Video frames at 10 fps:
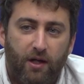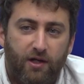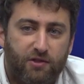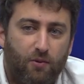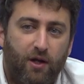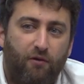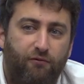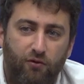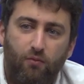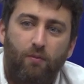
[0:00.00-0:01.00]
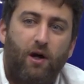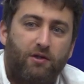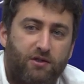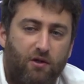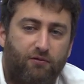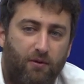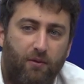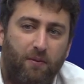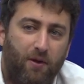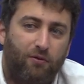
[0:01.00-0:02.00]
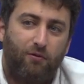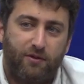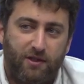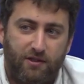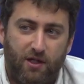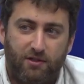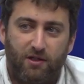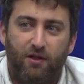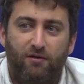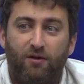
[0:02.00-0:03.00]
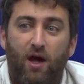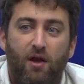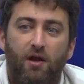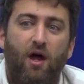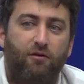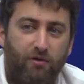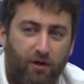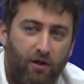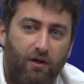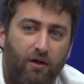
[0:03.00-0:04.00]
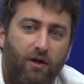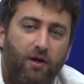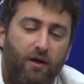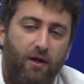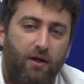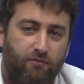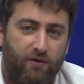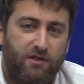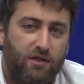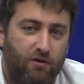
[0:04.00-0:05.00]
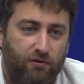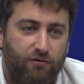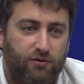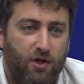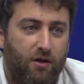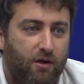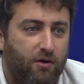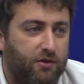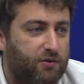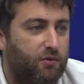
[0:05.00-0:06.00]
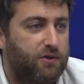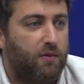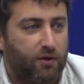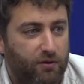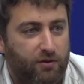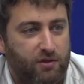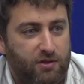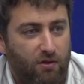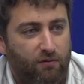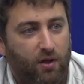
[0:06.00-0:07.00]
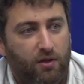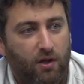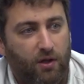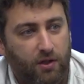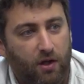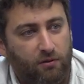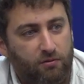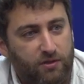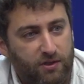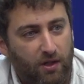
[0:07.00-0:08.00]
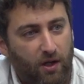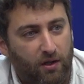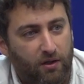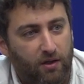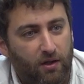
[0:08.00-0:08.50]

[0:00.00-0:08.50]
is when a few months after my mother was assassinated, another investigative journalist was murdered in Slovakia, Jan Kuciak.